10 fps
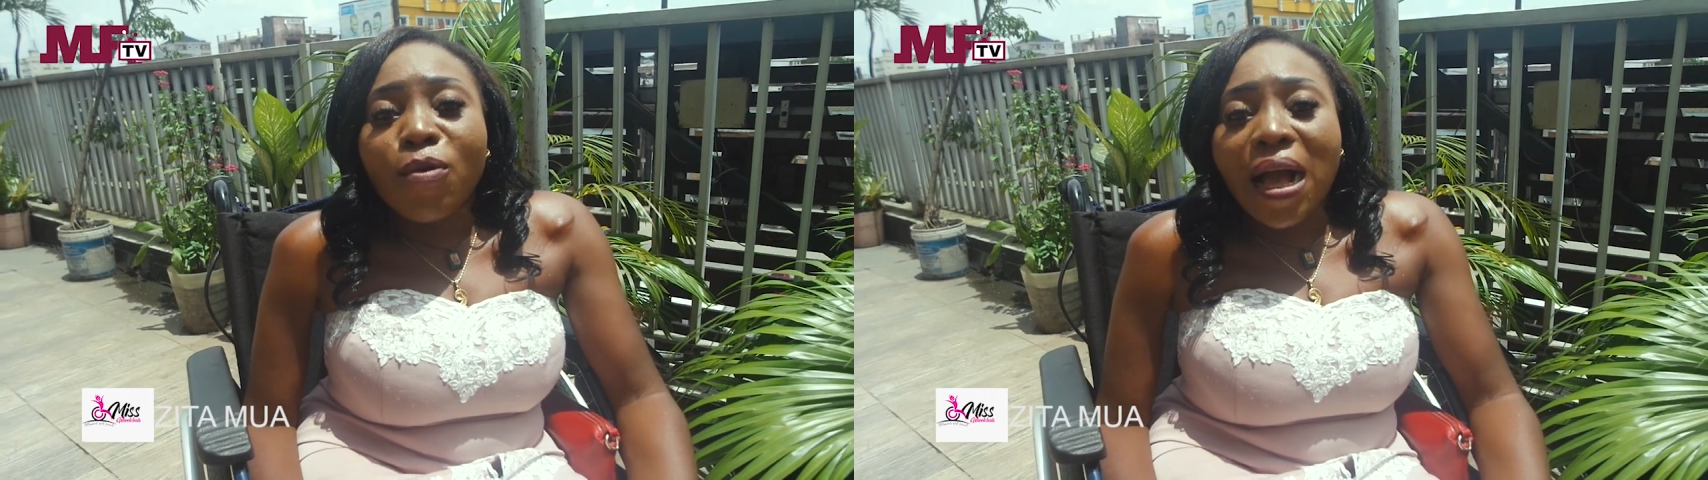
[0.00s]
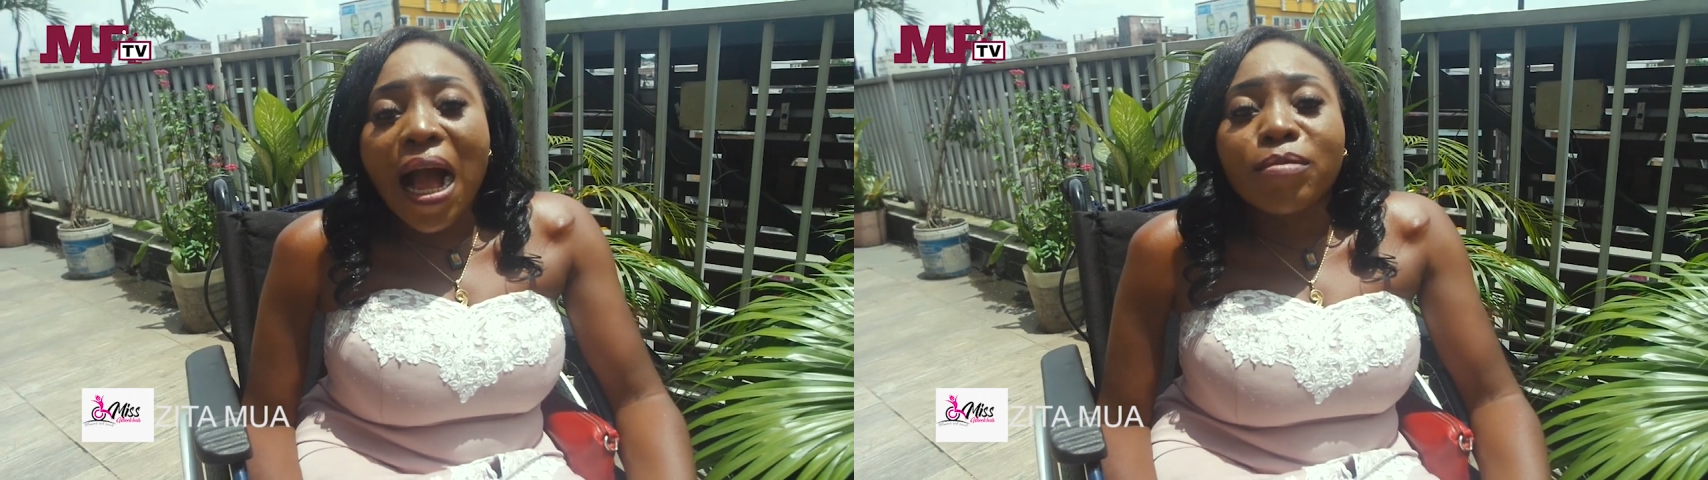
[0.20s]

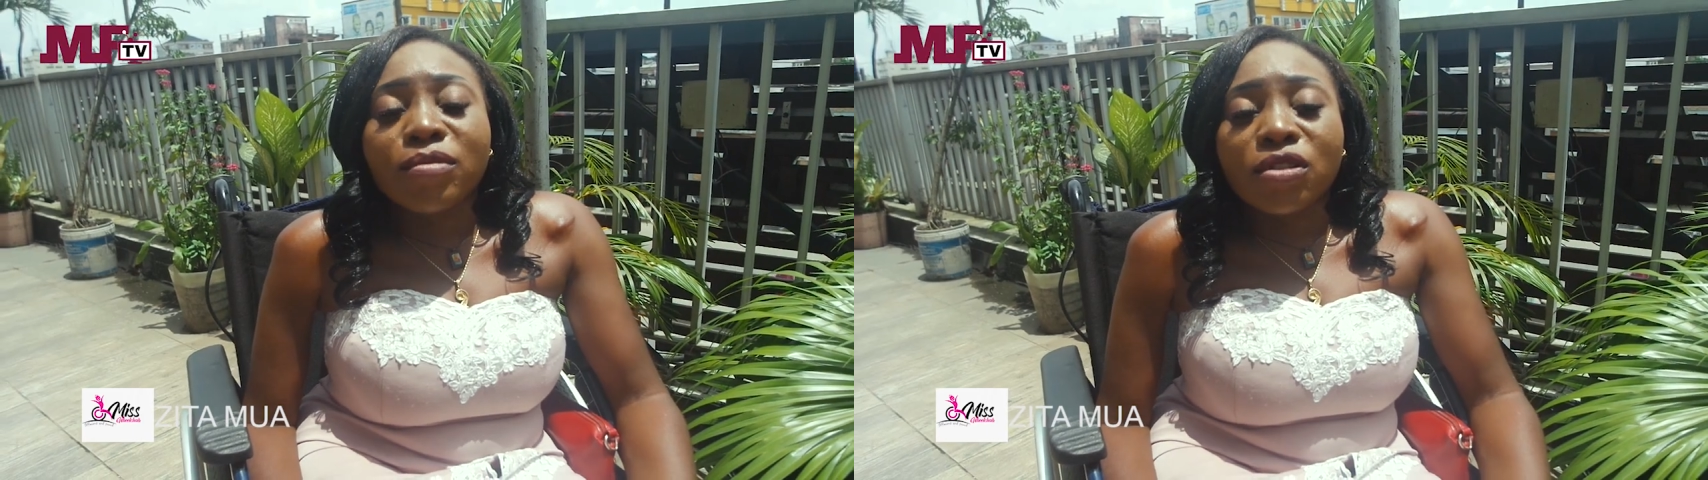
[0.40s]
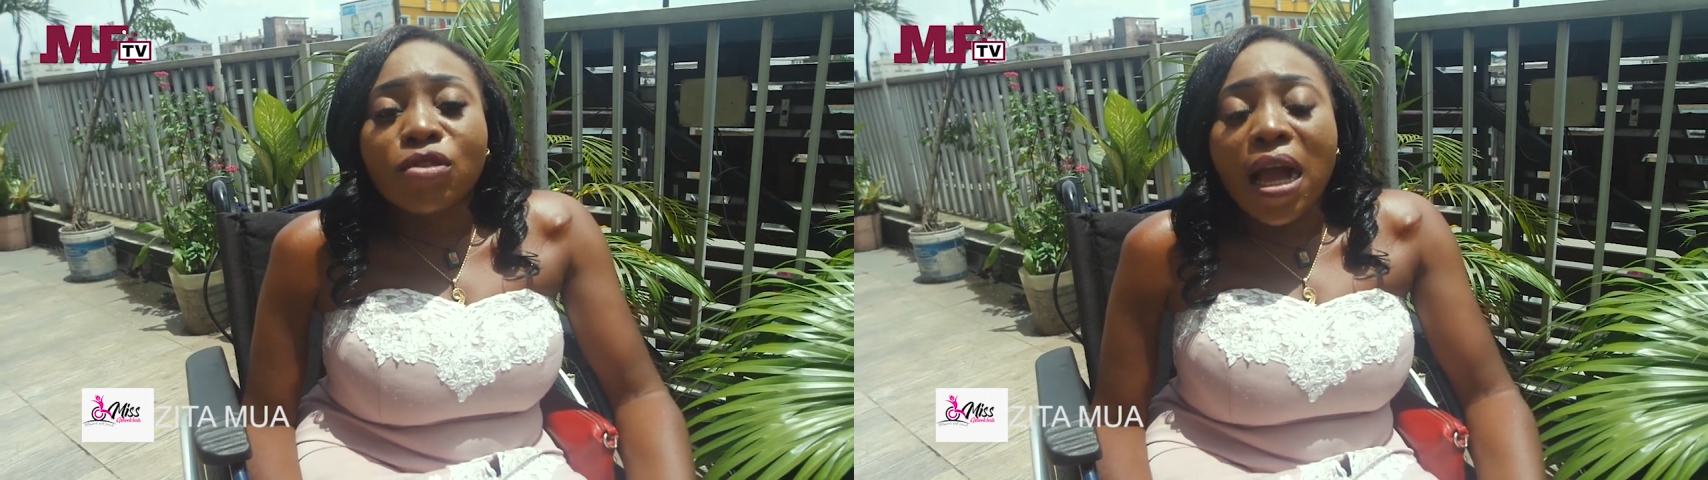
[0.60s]

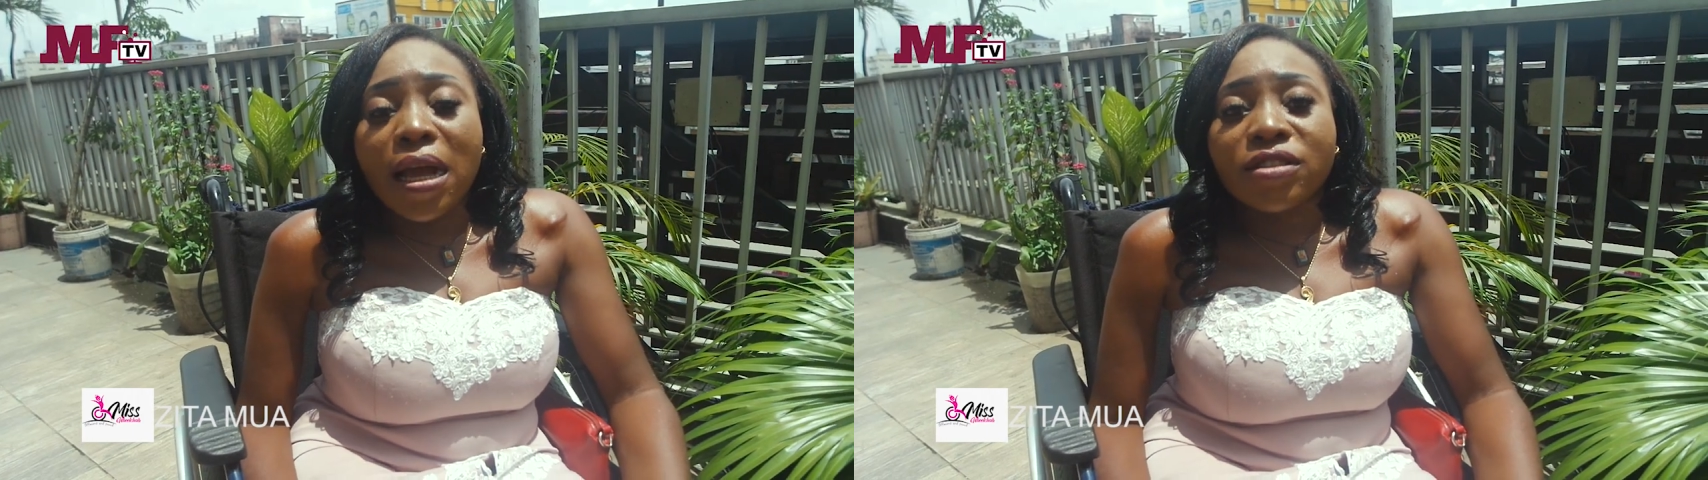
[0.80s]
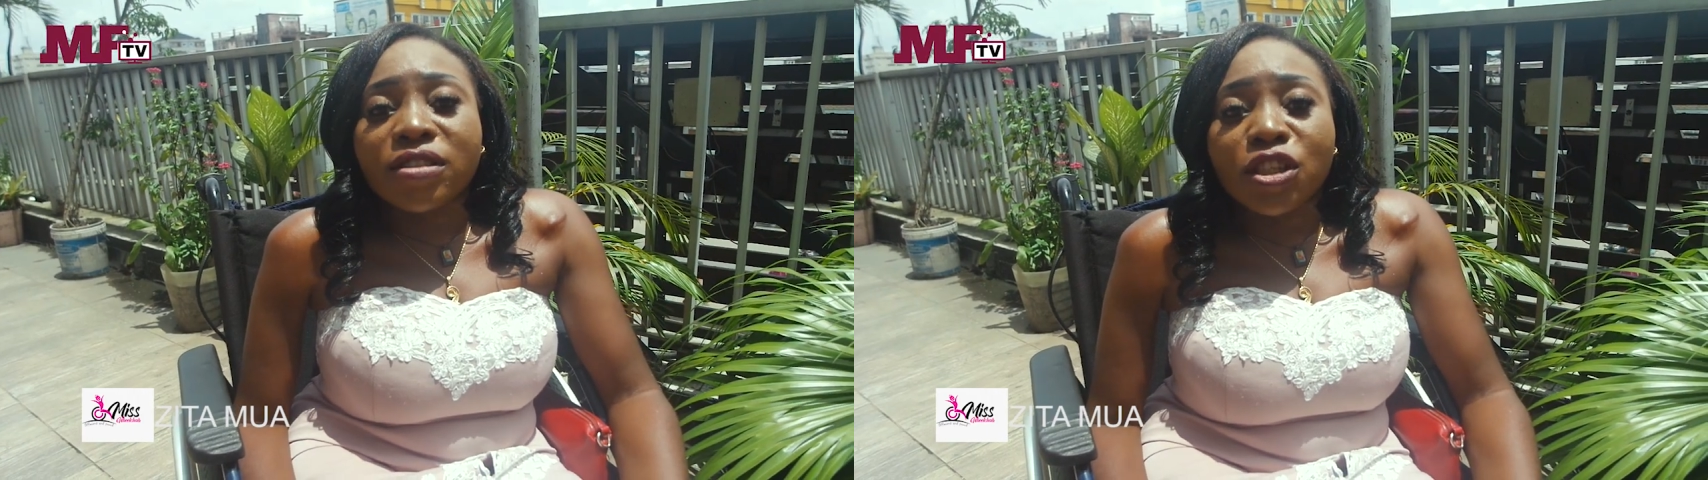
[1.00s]

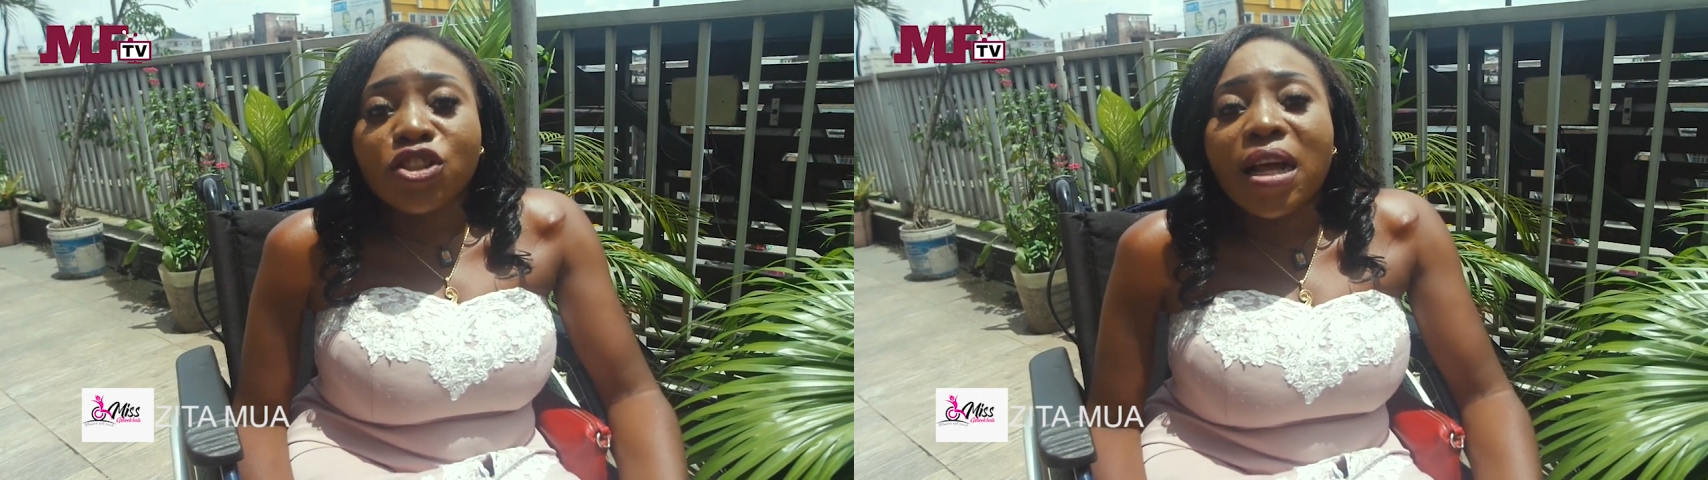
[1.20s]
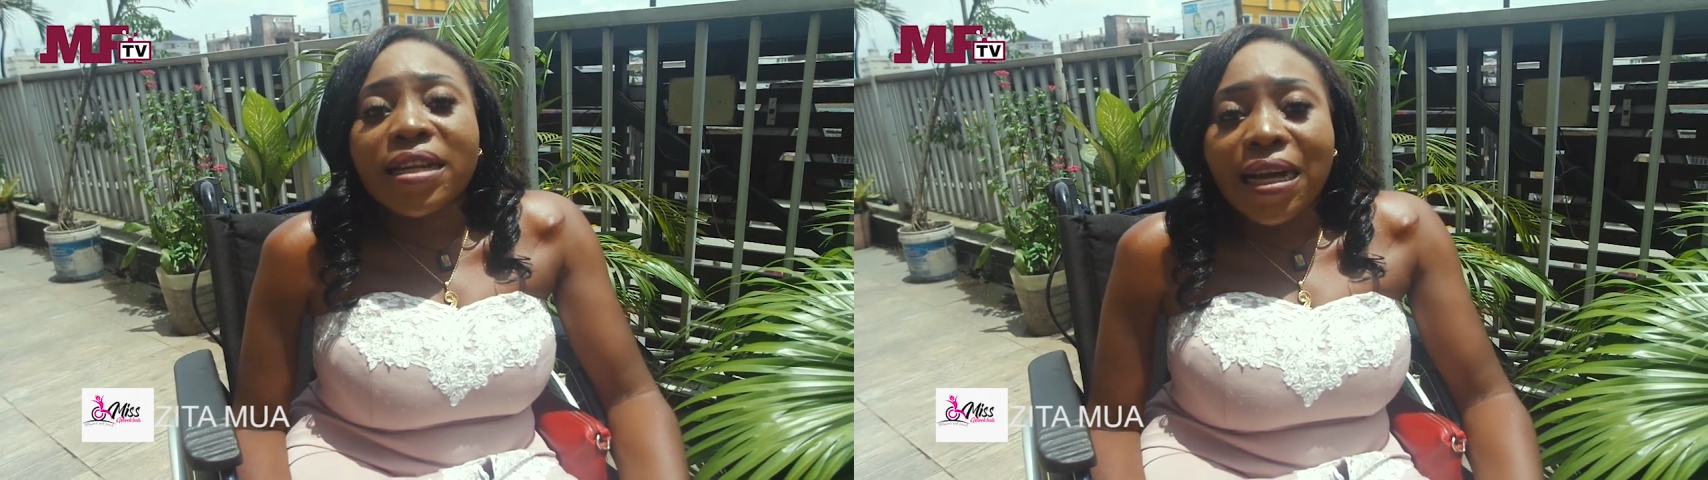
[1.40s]

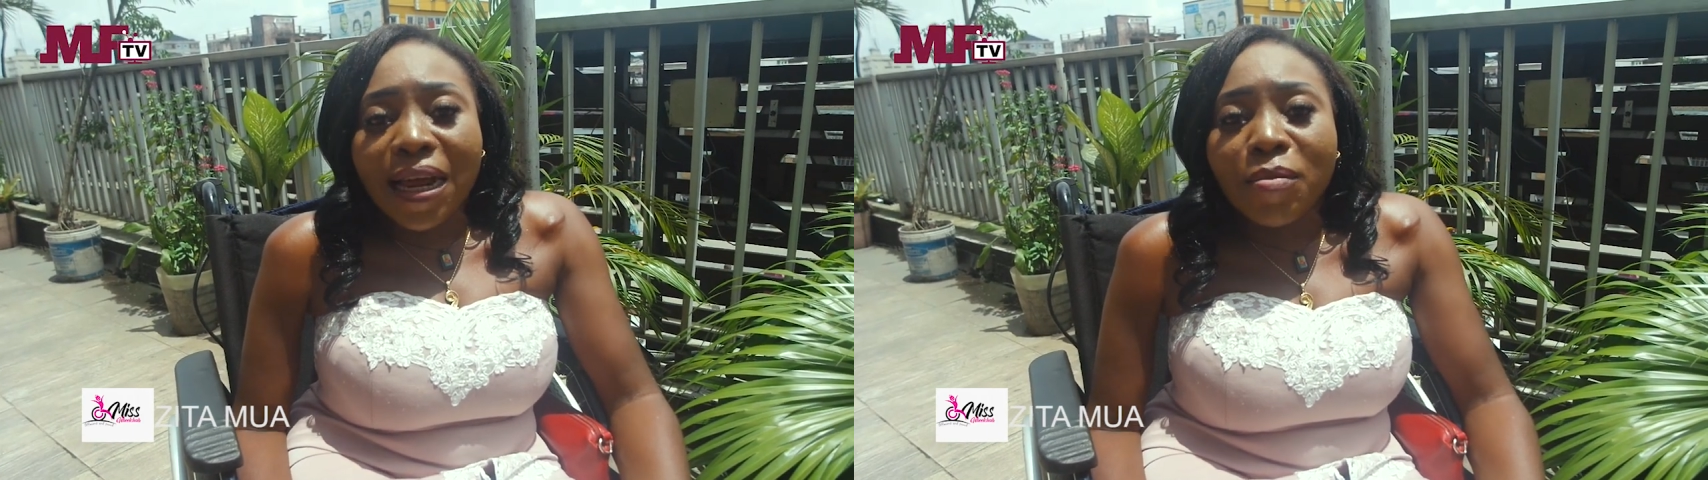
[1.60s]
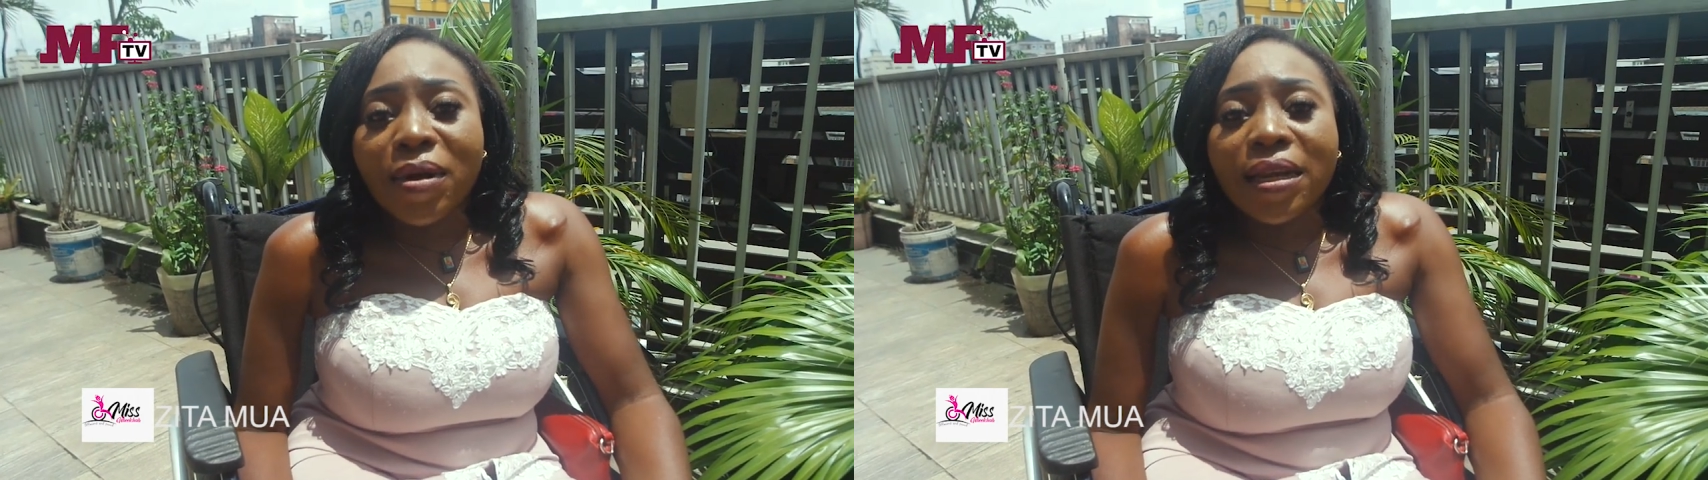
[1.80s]

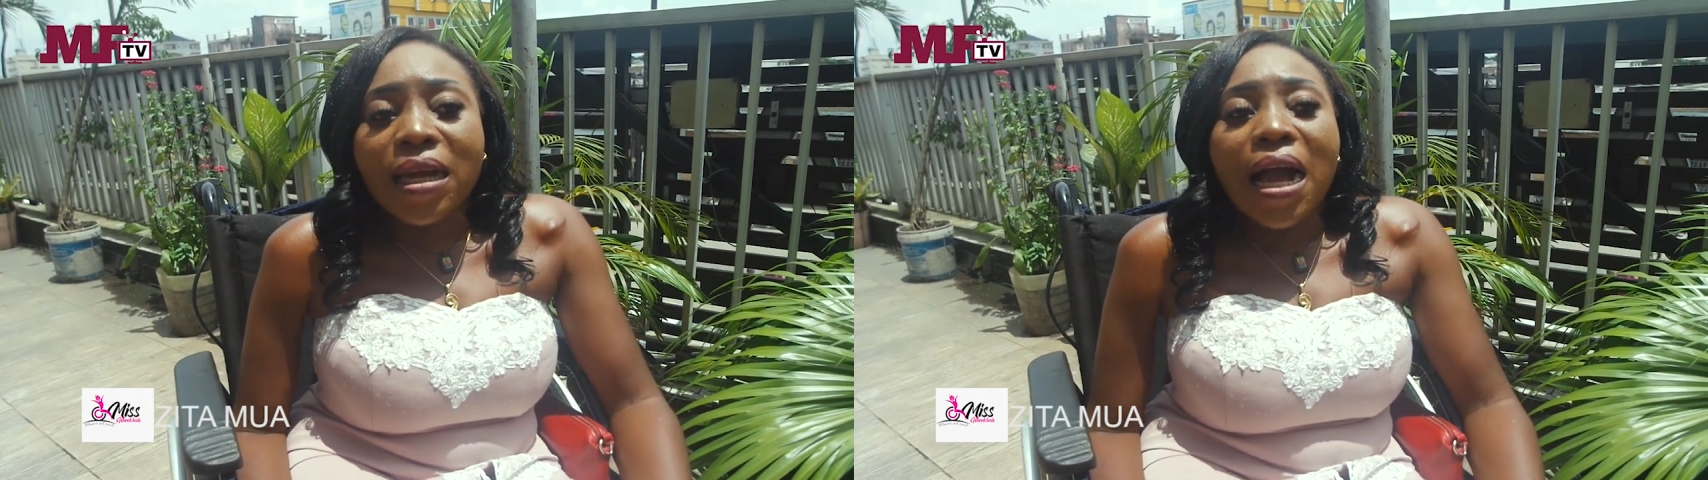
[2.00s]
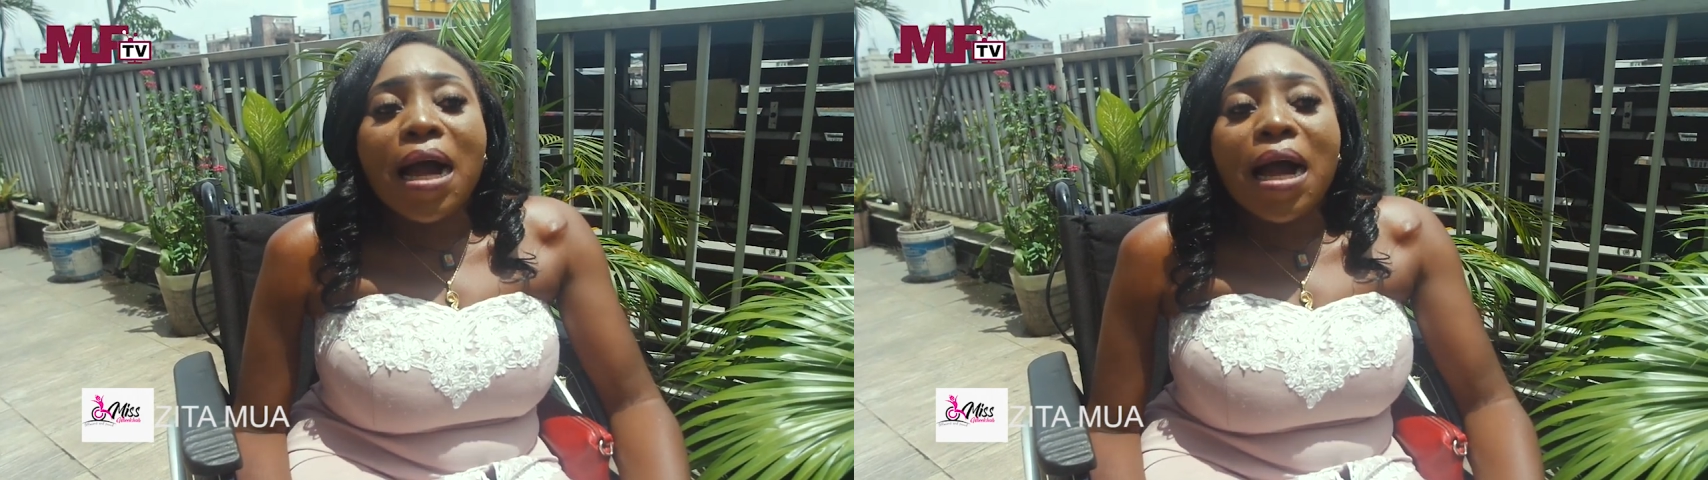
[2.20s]
regalia men,